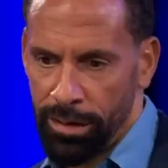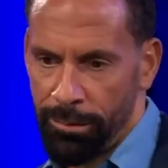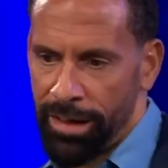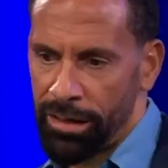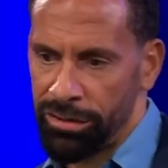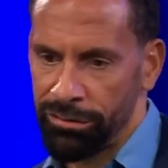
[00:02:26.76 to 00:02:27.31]
the
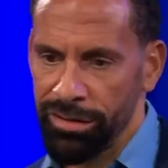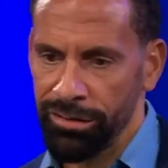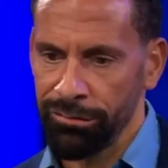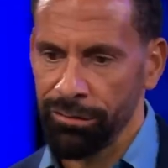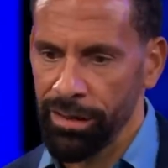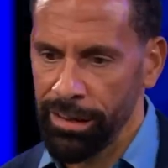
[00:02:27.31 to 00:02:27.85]
manager
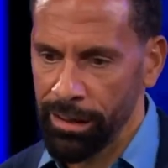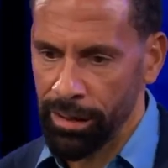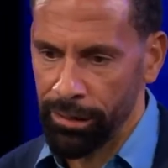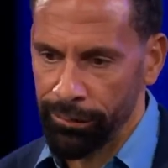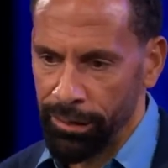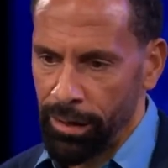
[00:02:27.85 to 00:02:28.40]
isn't really
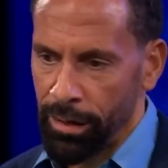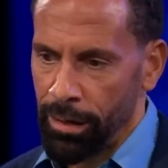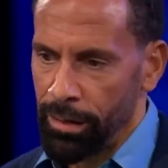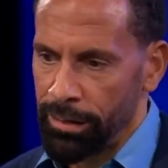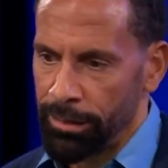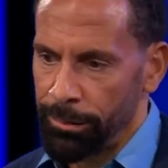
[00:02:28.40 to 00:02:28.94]
kind of
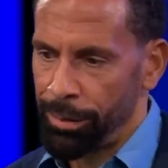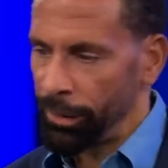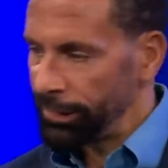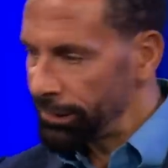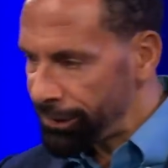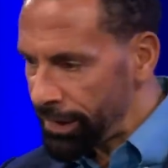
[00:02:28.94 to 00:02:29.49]

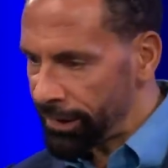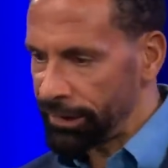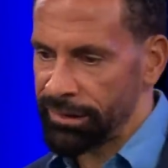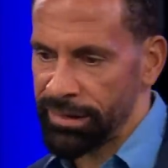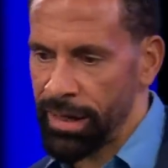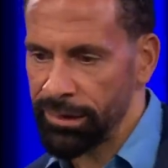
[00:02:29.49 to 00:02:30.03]
putting his flag in
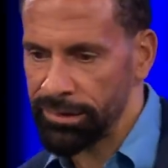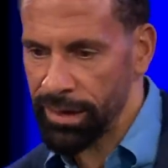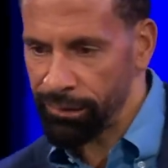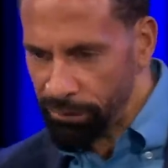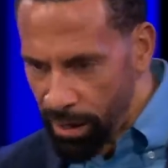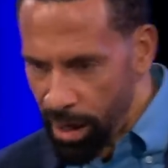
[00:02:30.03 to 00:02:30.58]
the sand and
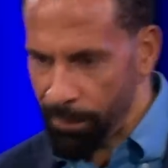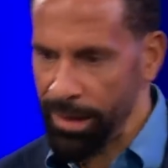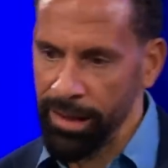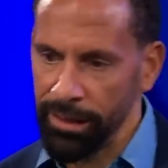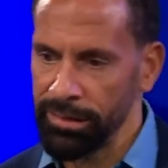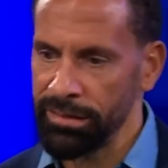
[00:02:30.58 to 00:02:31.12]
saying, right, I'm
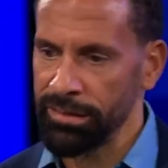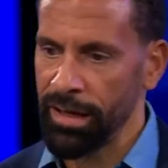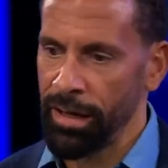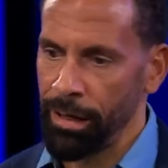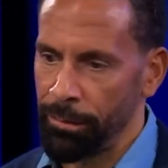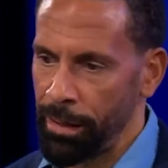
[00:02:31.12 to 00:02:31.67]
here to
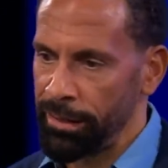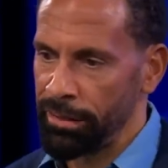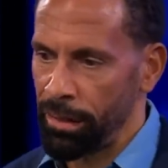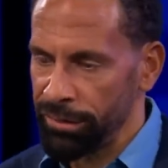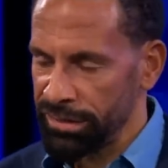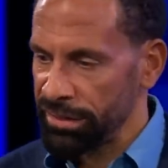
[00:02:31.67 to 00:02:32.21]
stay, and
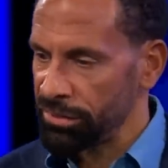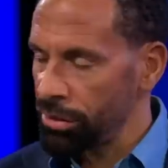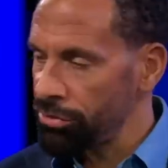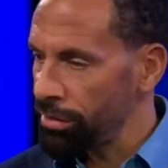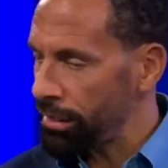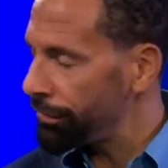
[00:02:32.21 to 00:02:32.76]
obviously his
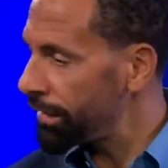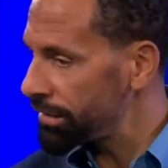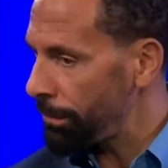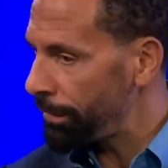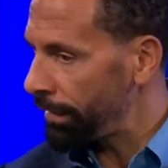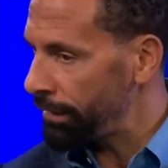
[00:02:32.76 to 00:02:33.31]
contract, I think, is
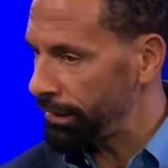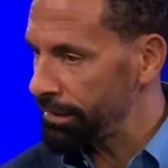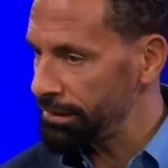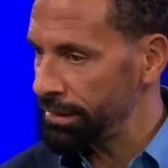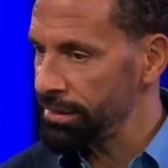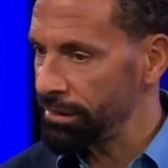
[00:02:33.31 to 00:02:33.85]
up at the end of this
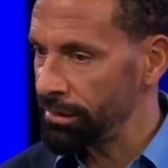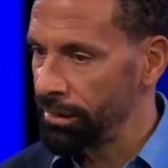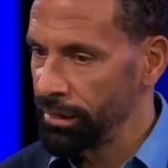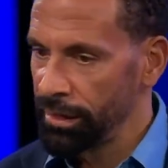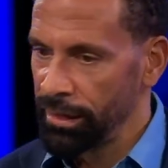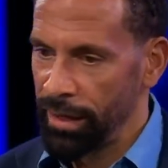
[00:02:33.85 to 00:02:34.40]
season,
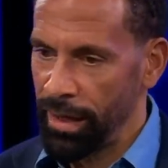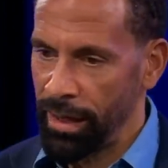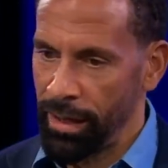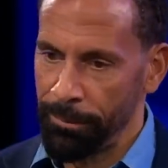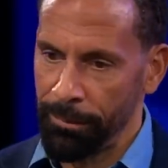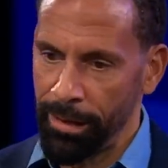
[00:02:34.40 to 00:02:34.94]

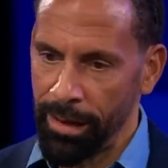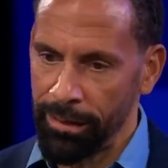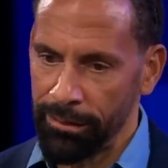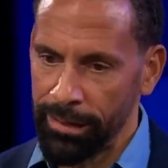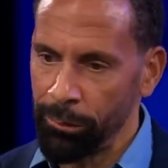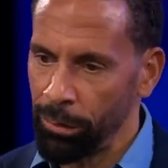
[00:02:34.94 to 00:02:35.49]

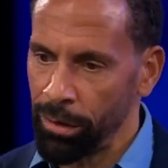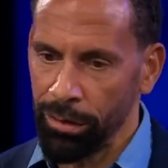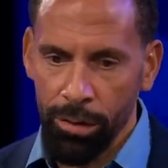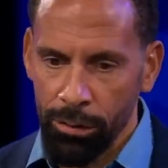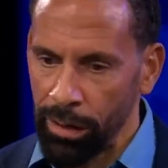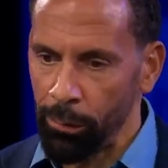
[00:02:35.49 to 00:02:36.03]
and they want to
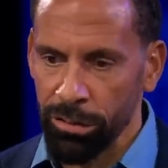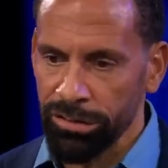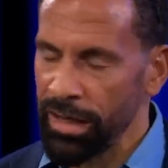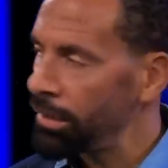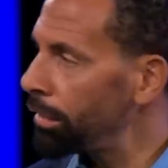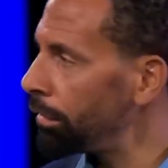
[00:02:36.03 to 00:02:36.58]
know, like, what's
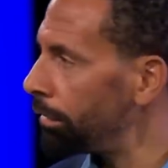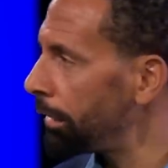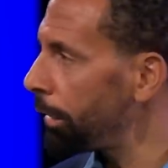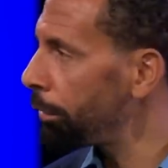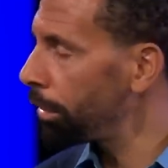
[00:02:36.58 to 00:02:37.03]
going on? They